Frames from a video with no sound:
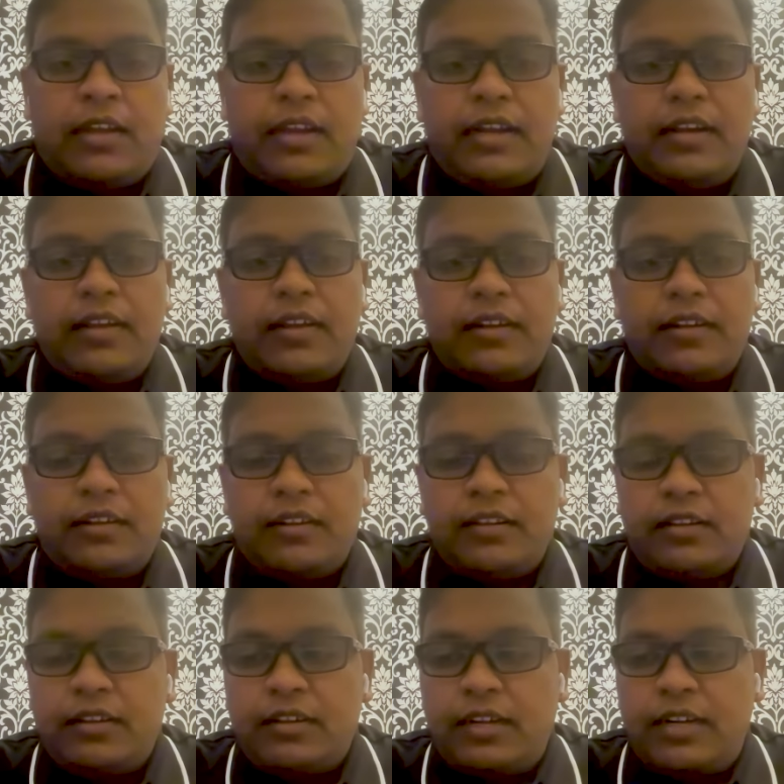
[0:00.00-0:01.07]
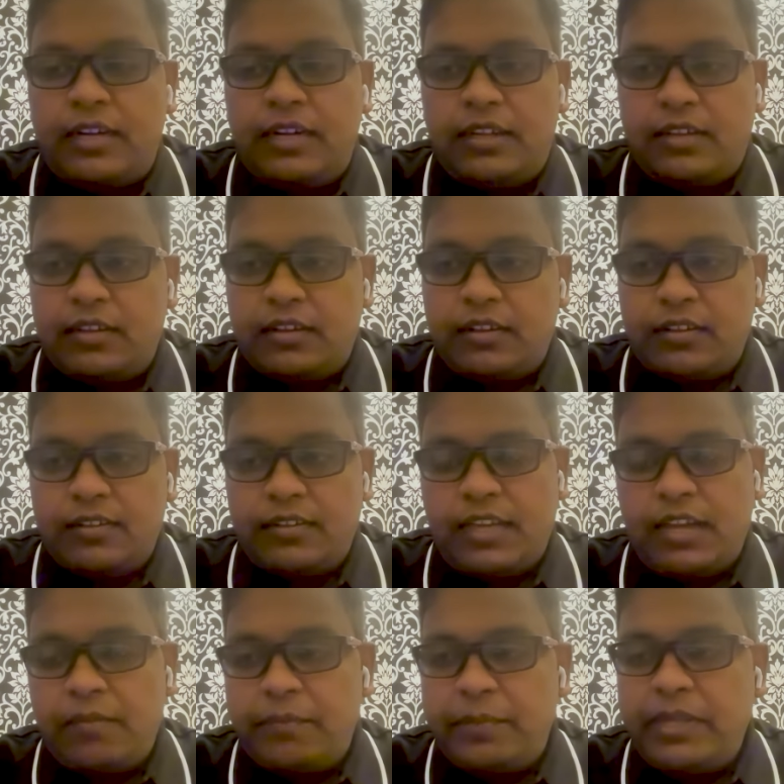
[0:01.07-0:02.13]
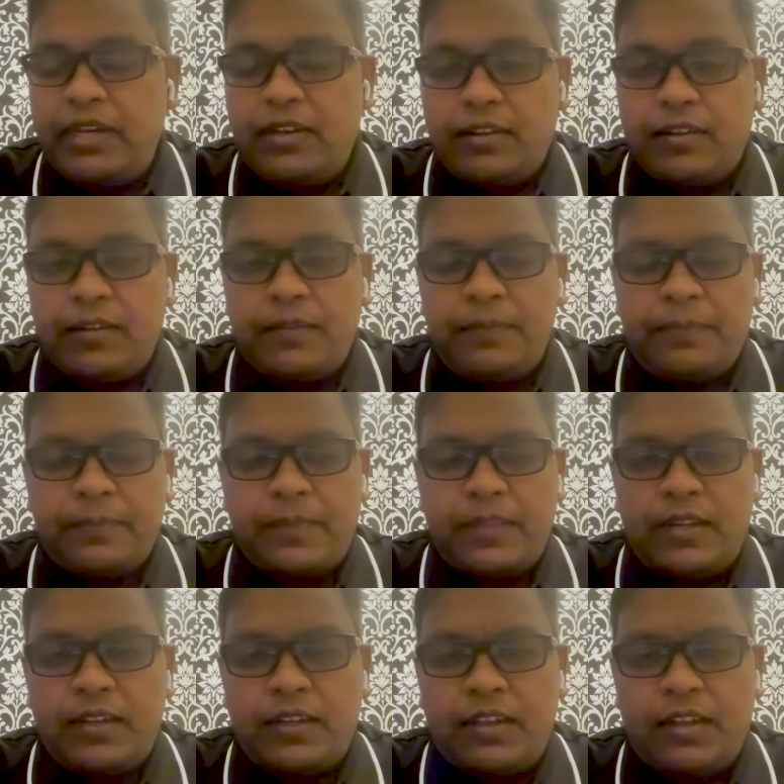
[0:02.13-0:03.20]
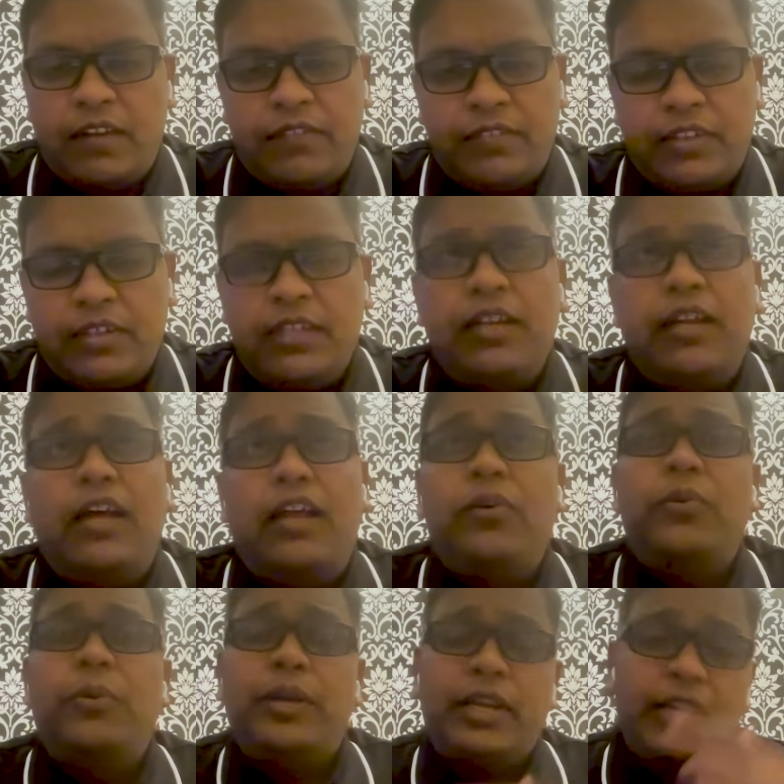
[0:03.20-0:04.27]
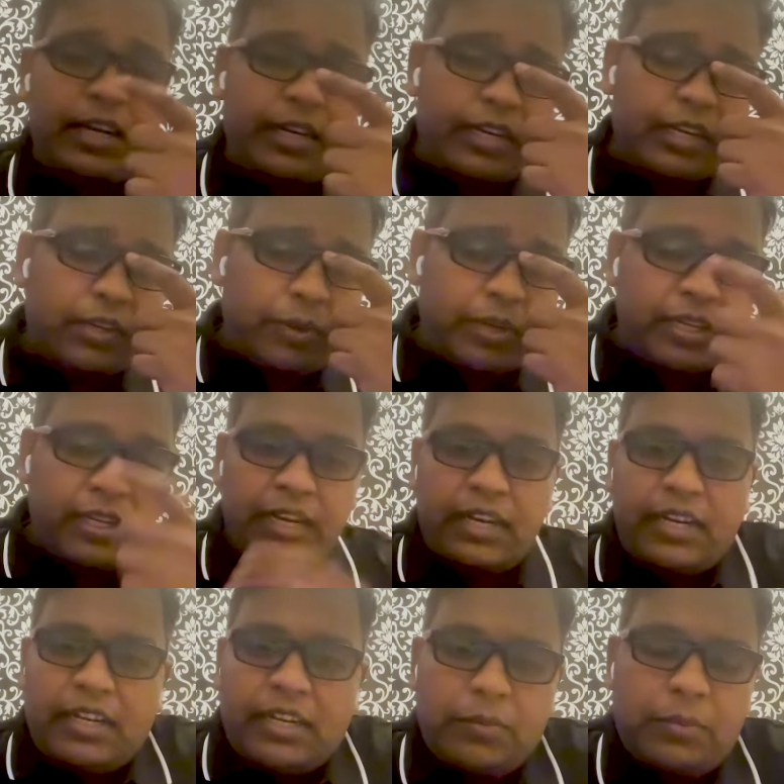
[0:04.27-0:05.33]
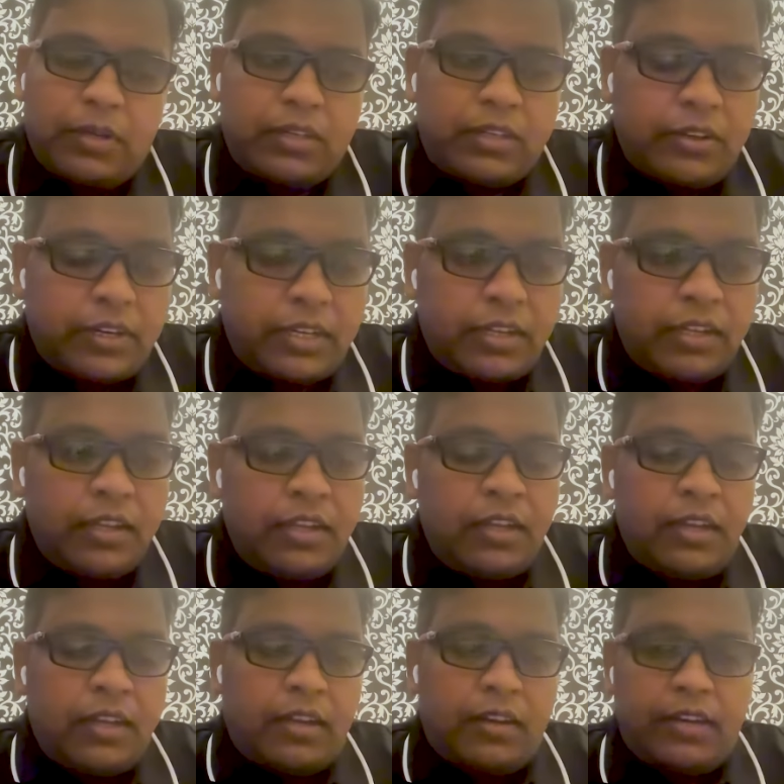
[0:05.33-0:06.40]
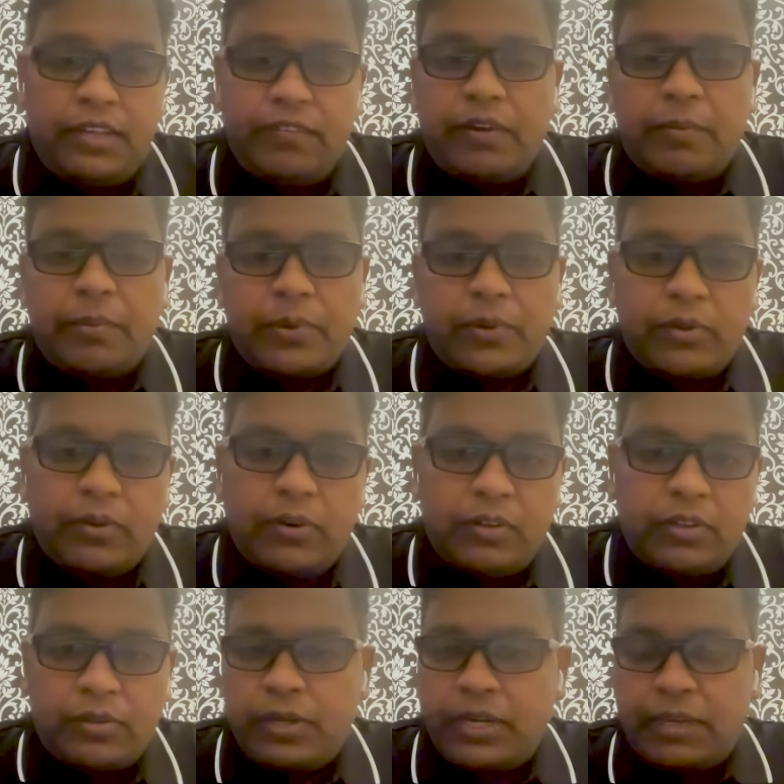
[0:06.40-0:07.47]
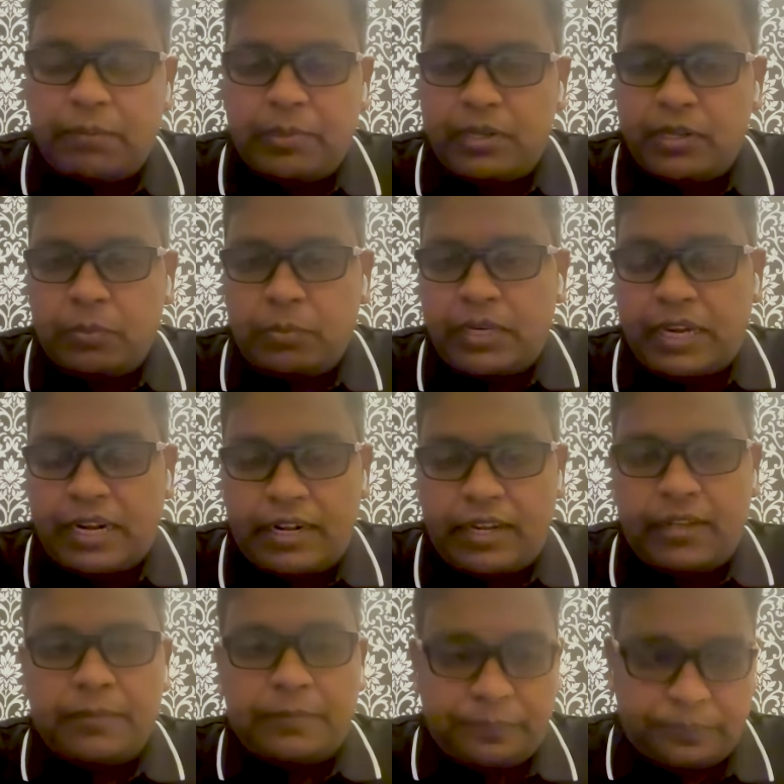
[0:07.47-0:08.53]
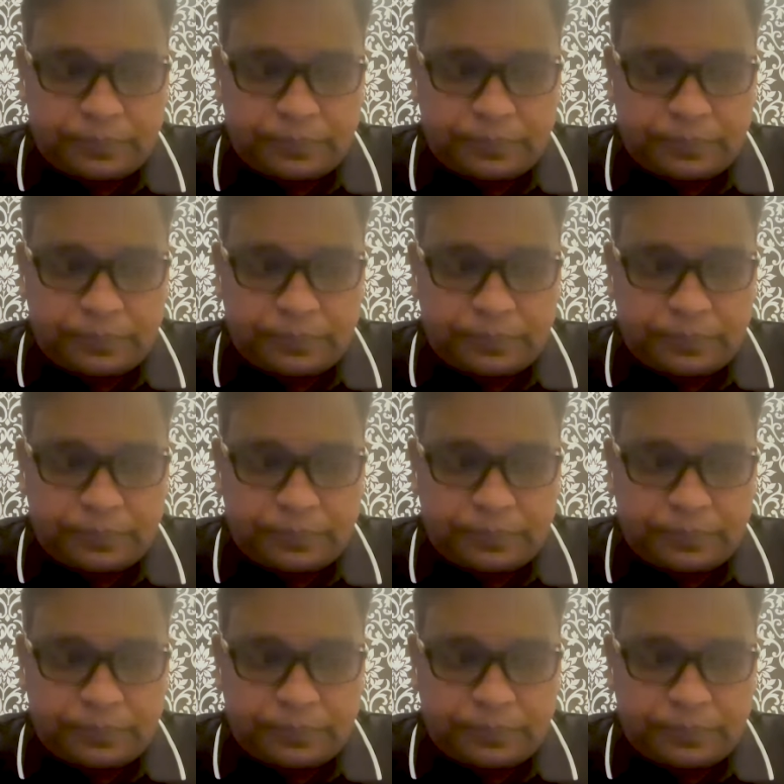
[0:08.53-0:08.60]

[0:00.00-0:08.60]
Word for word: And I've been after around 2018-2019 I worked on a DeFi protocol to create a peer-to-peer lending